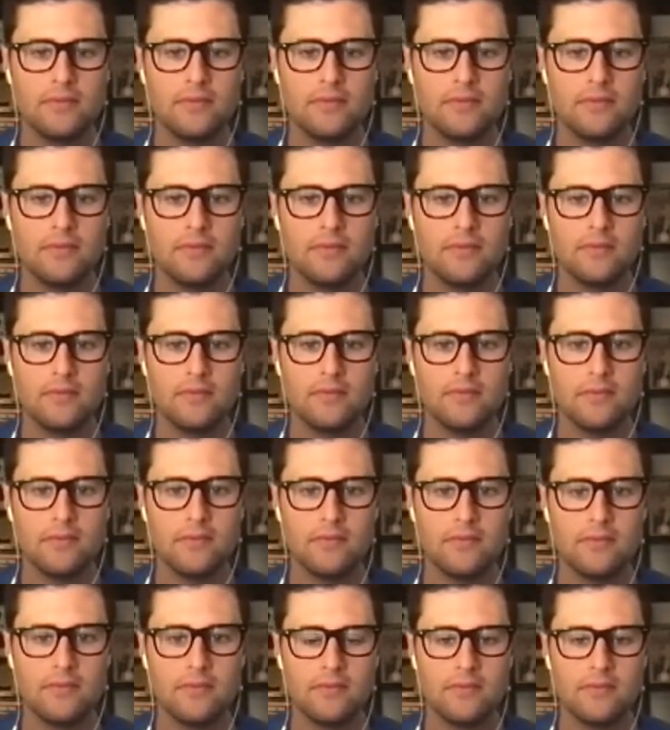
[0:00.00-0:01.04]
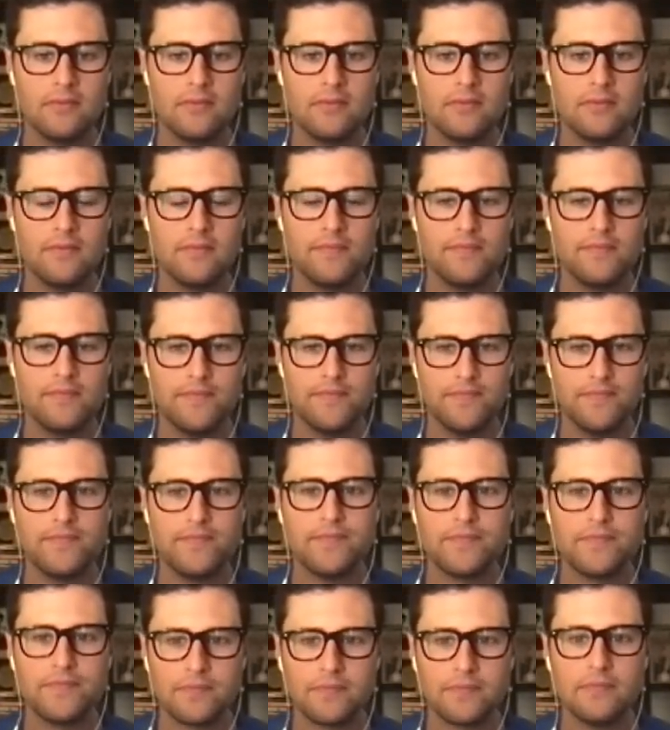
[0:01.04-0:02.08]

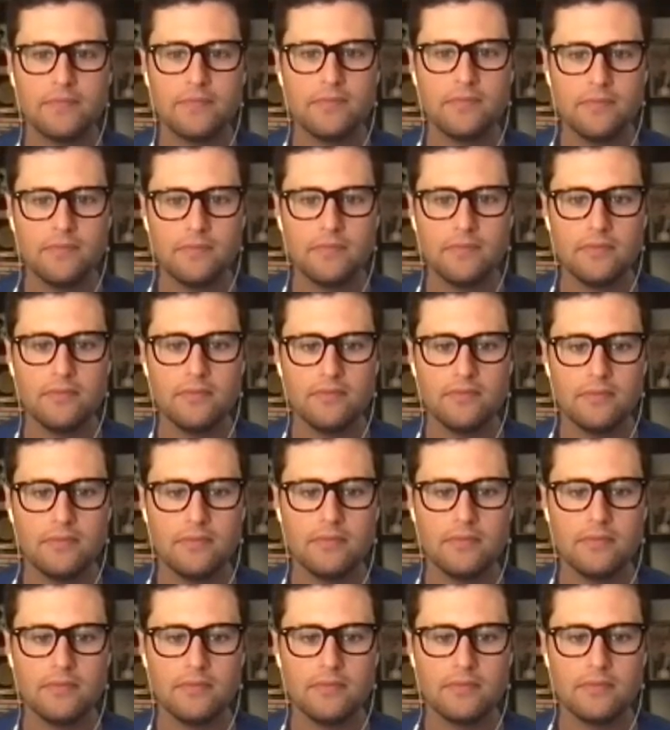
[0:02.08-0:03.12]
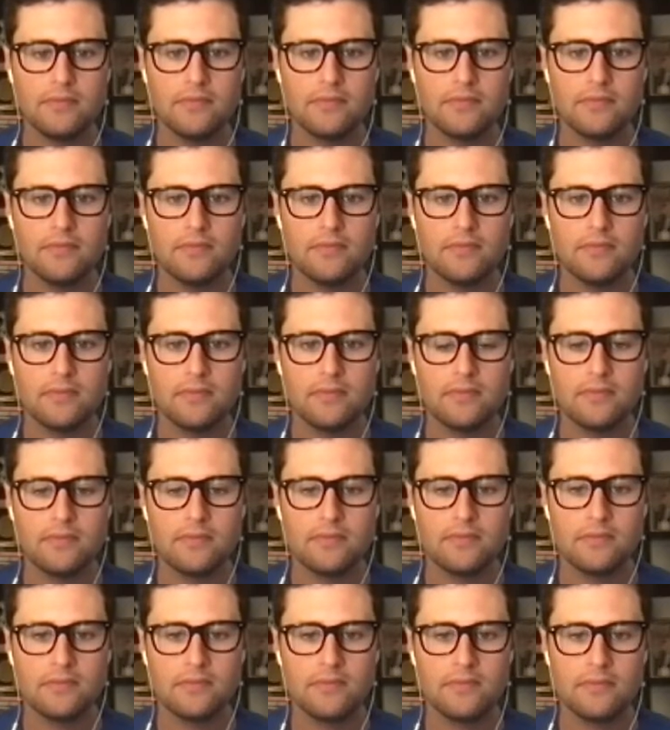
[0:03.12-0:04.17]

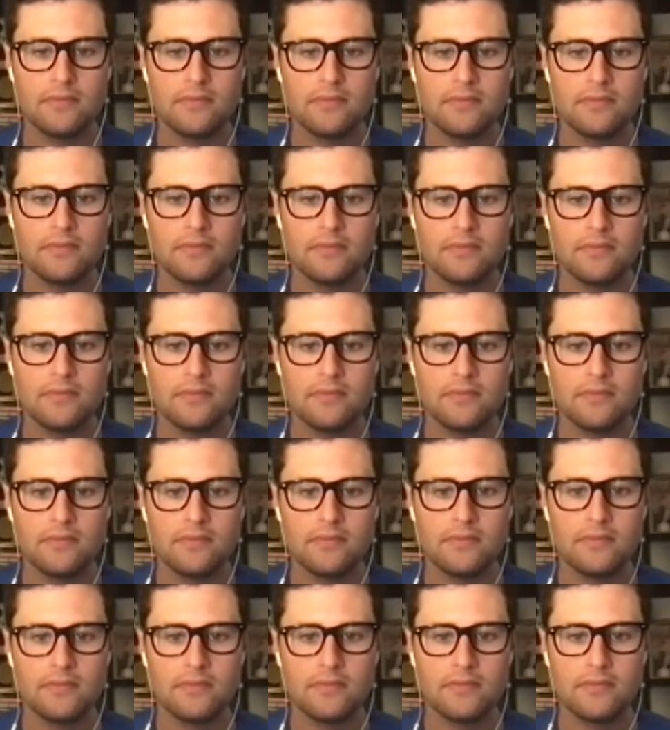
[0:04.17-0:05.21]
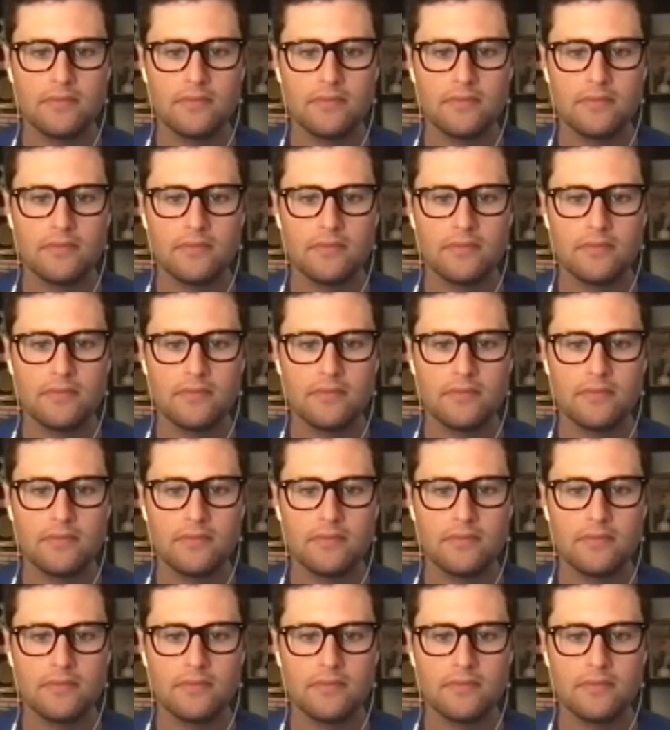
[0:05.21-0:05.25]
(silent)